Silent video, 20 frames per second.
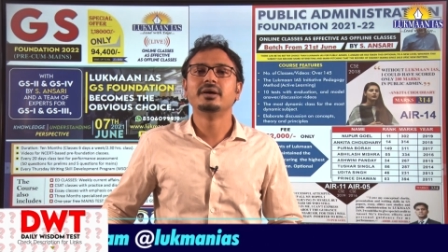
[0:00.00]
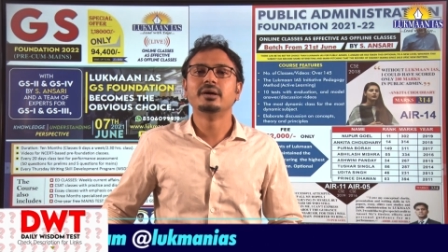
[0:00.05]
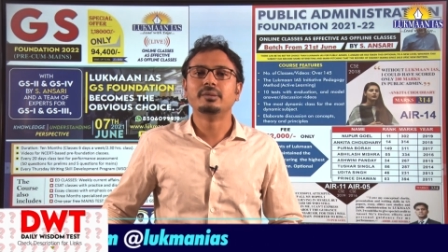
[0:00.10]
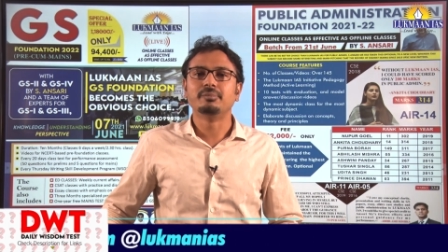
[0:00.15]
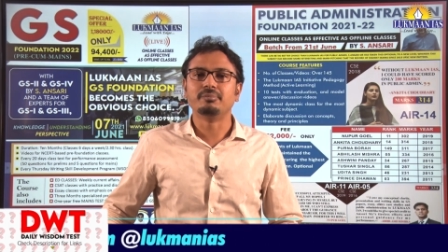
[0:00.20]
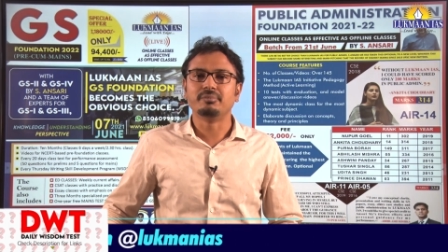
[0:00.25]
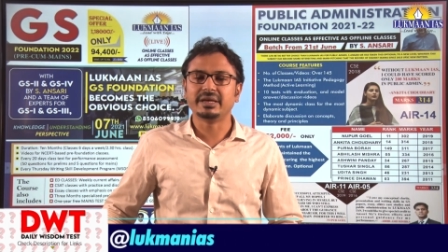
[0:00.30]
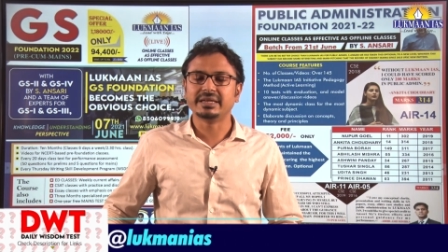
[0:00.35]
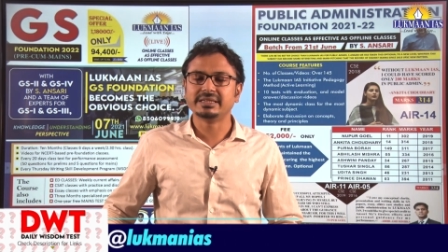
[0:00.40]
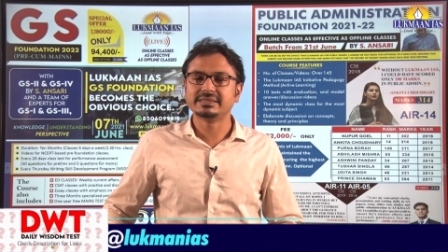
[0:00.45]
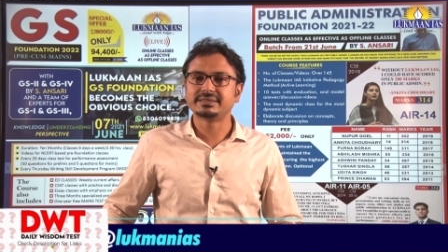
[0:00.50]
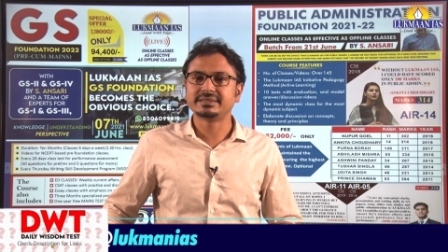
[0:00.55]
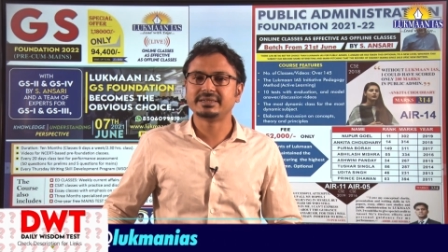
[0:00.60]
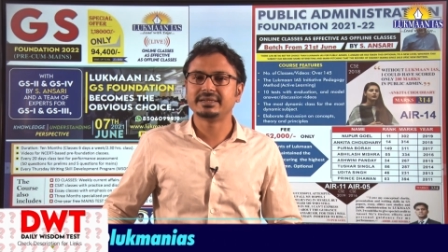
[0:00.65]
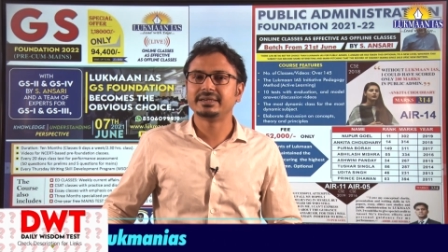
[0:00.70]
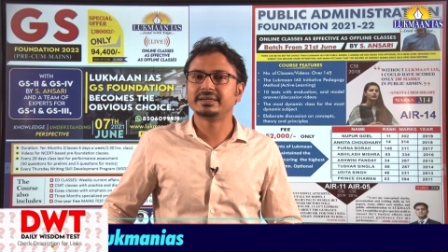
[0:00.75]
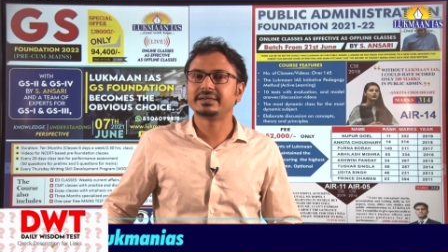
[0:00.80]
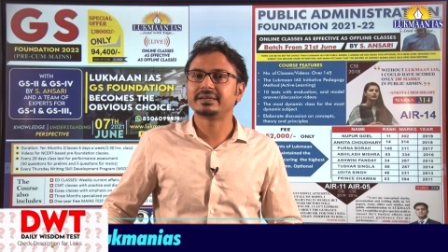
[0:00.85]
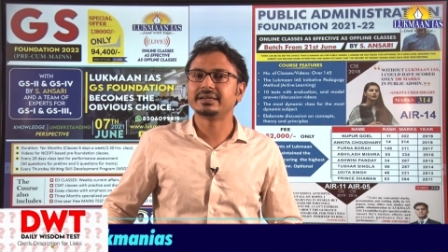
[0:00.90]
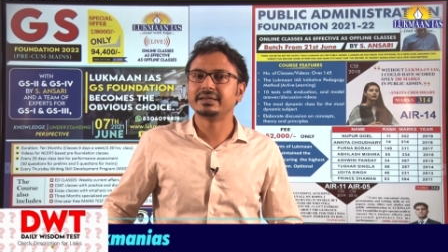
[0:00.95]
mains
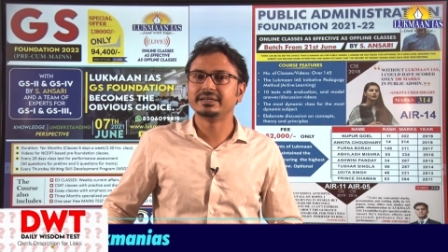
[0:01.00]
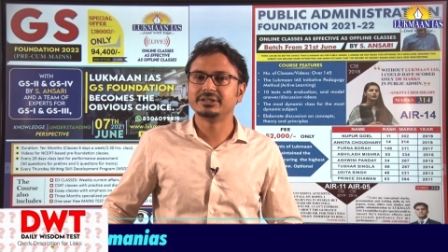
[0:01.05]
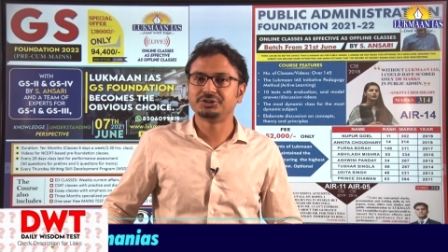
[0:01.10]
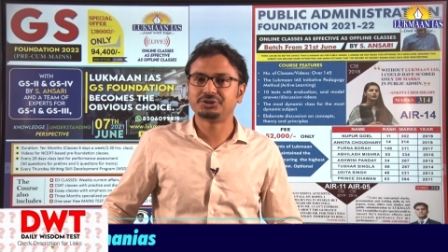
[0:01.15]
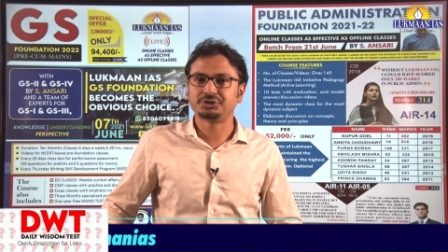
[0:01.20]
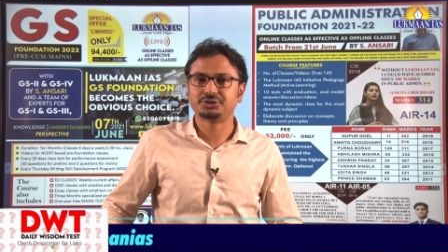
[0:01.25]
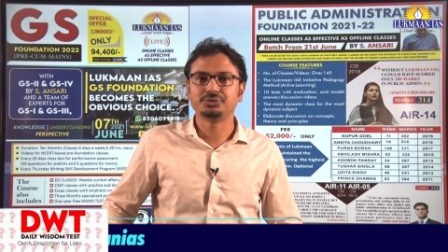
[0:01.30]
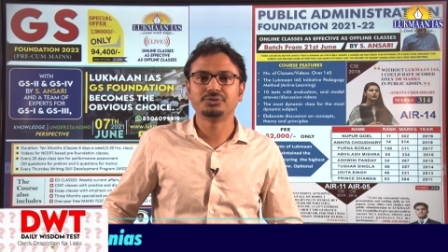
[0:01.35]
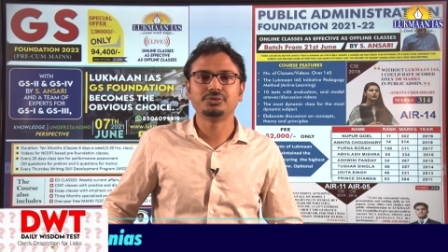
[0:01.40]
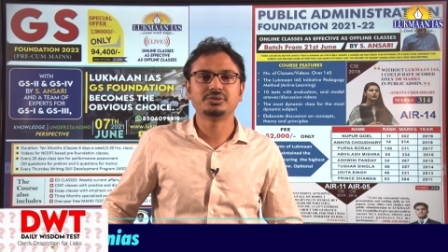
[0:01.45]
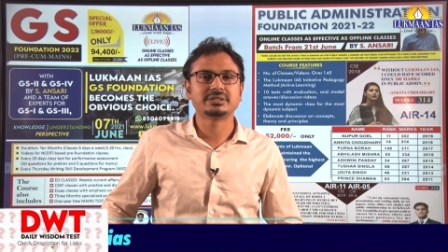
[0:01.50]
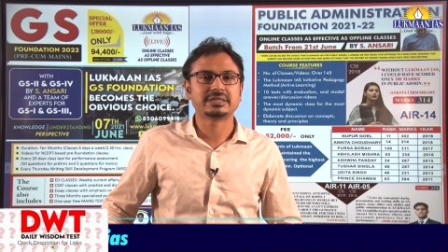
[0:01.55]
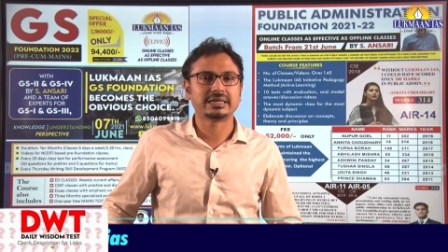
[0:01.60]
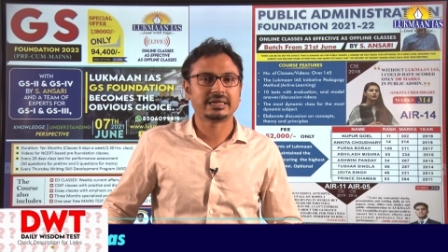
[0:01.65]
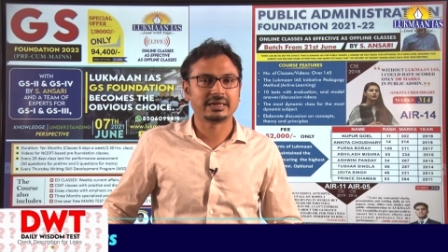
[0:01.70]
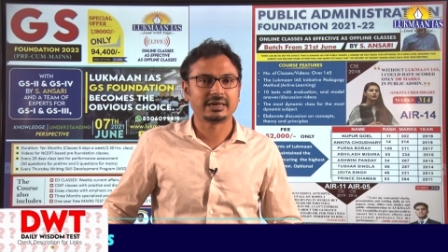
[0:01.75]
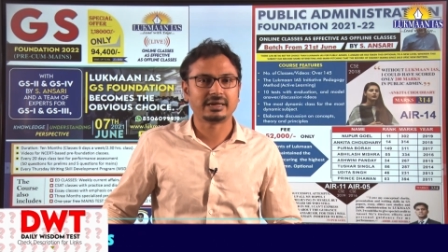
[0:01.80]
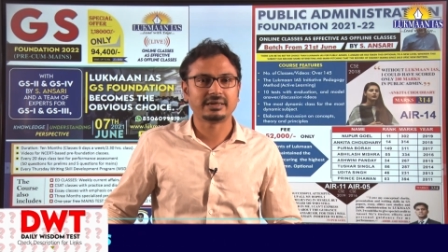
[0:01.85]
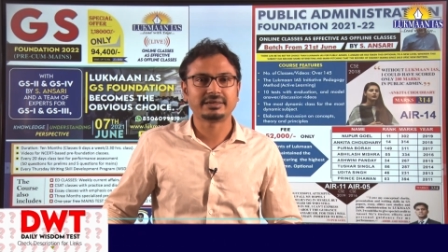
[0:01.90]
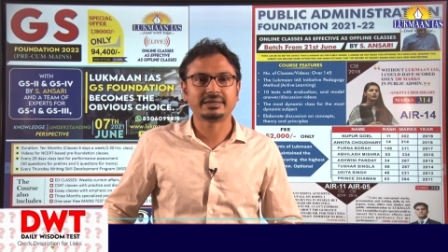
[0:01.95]
related issues
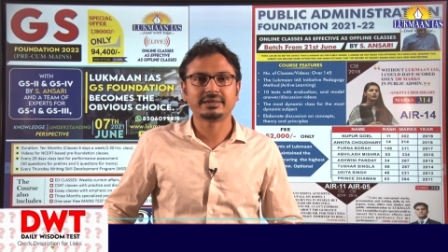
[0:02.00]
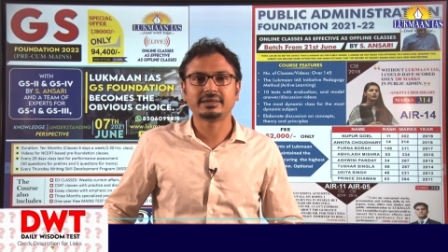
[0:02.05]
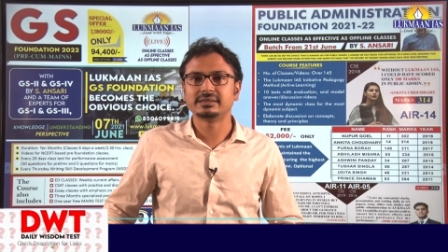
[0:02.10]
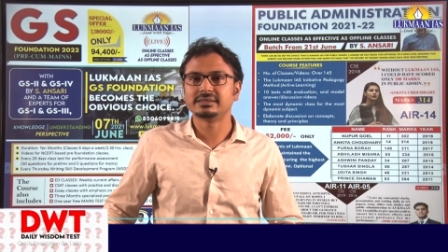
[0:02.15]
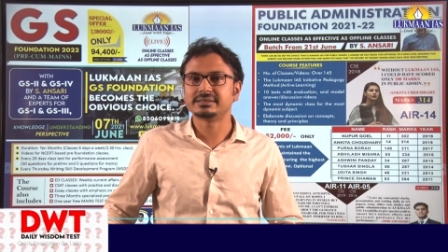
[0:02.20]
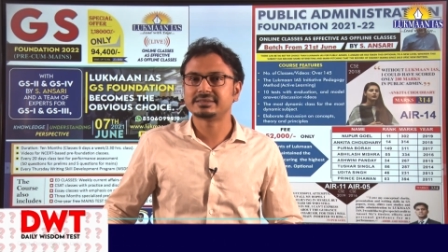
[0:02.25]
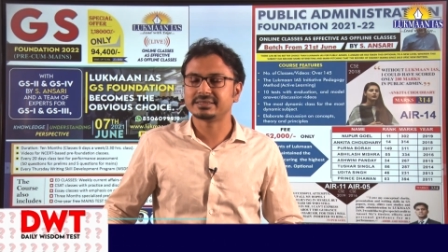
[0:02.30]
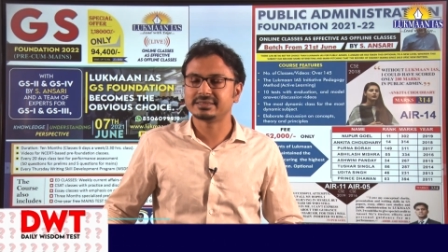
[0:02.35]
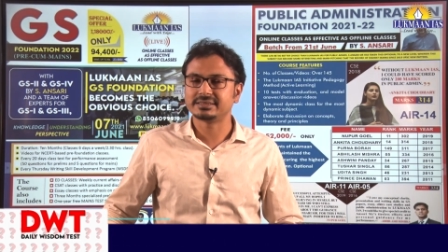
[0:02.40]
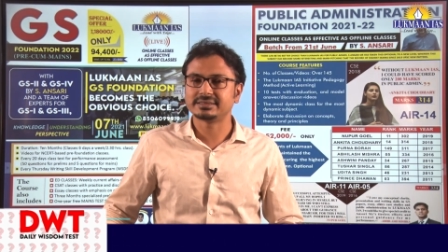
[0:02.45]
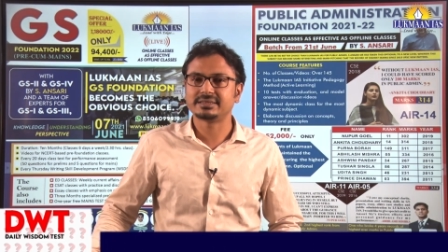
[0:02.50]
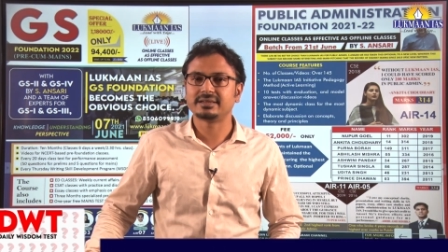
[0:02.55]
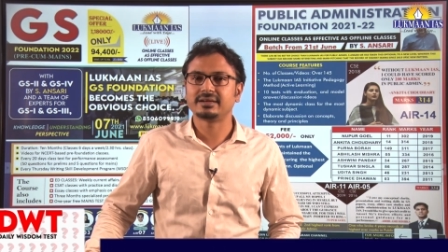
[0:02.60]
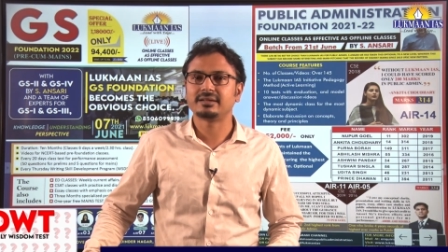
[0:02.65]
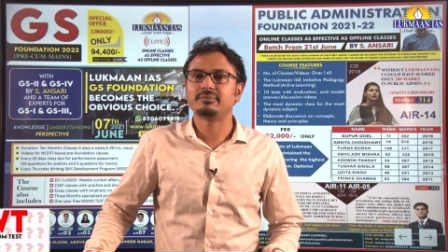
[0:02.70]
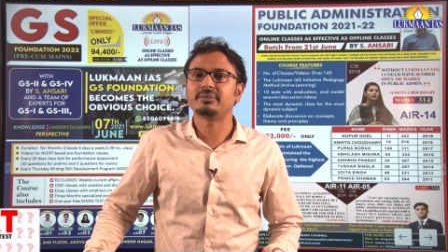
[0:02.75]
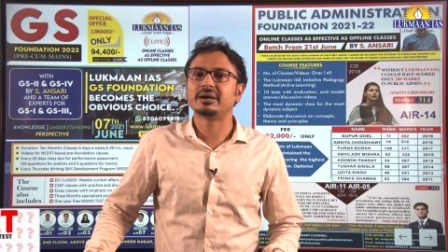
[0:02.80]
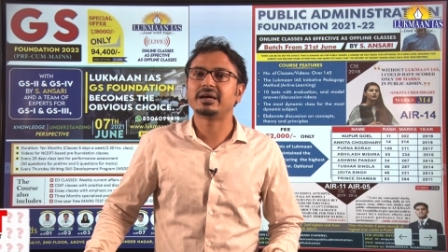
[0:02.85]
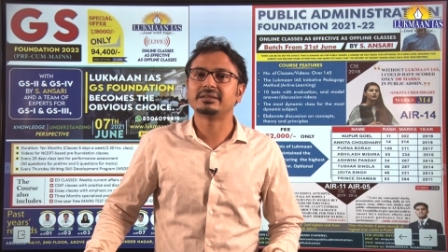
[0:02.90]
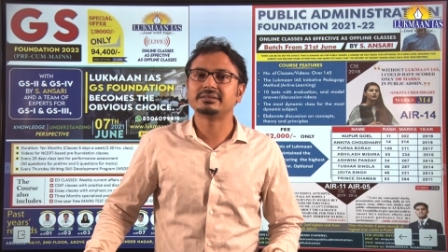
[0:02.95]
and articles is
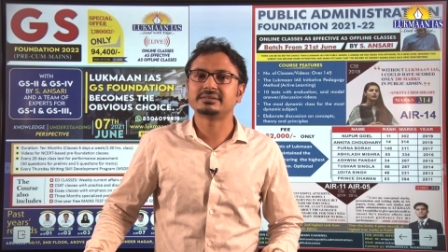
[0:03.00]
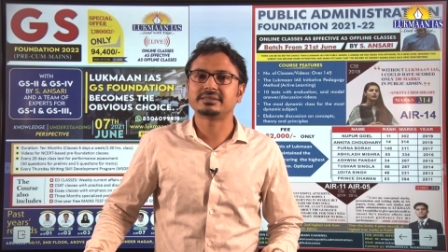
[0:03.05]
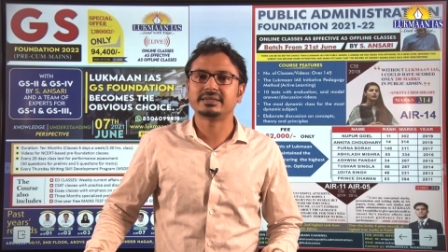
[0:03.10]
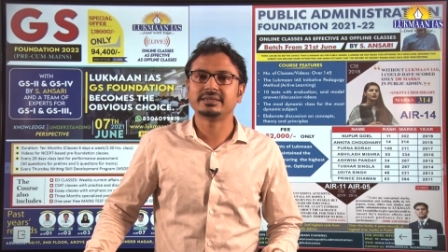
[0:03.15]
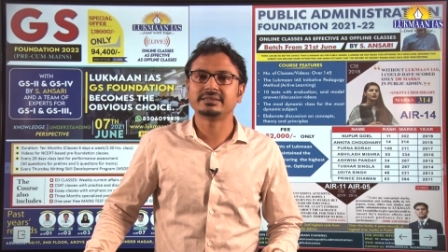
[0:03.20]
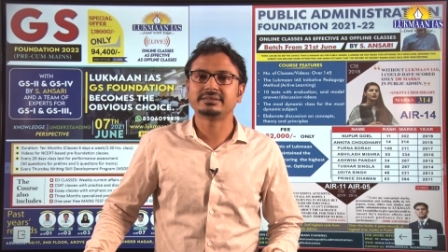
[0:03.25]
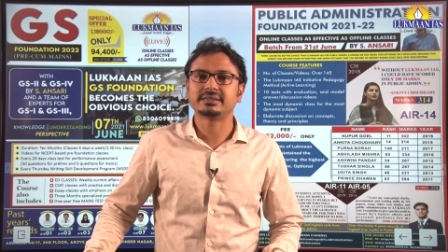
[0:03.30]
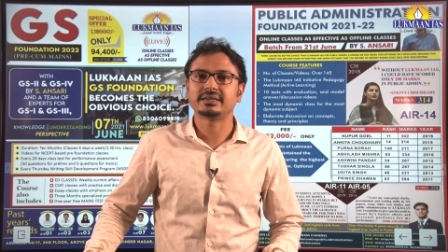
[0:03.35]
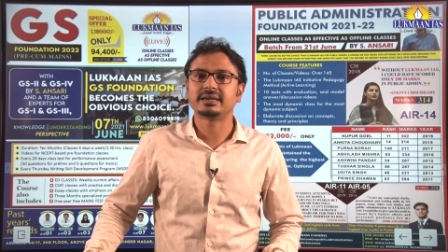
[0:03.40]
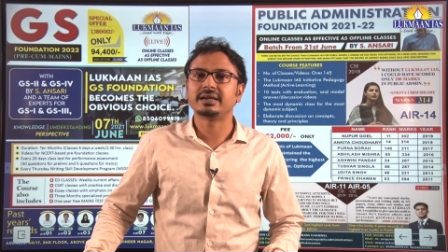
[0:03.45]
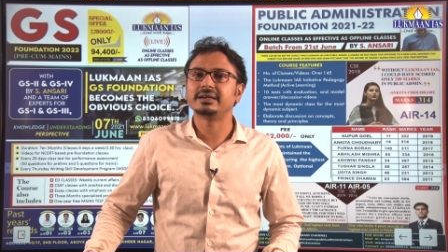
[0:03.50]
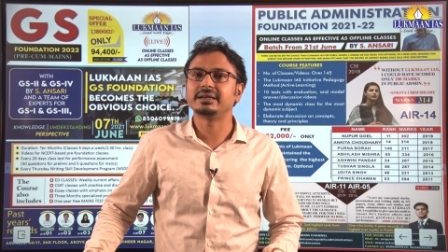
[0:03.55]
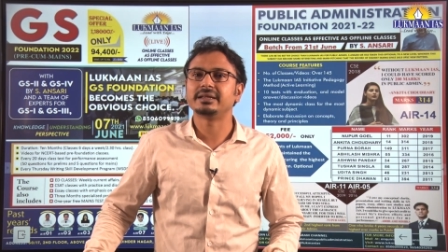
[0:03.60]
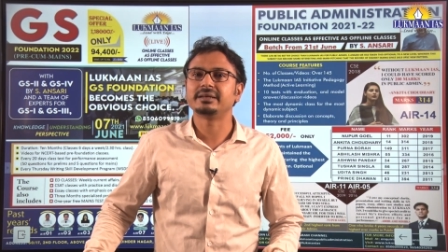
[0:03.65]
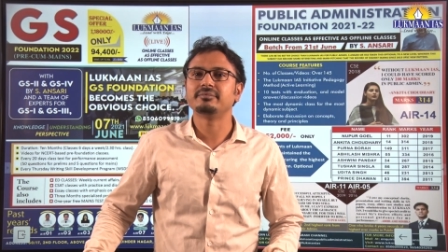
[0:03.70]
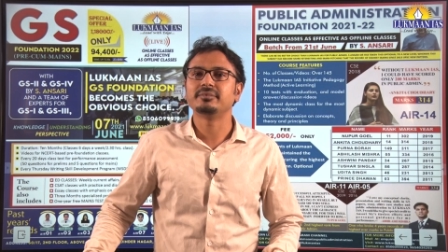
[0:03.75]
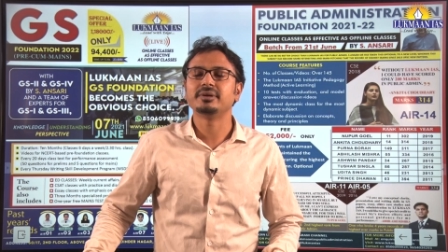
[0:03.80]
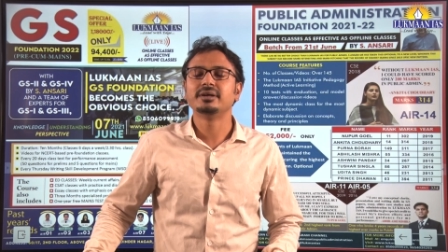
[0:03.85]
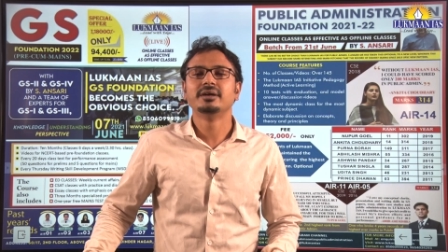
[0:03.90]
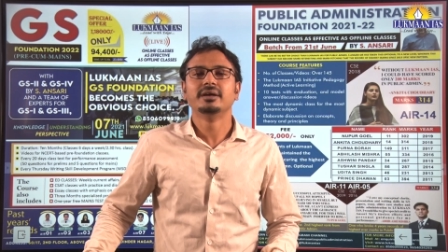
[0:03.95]
done by Ansari sir and team,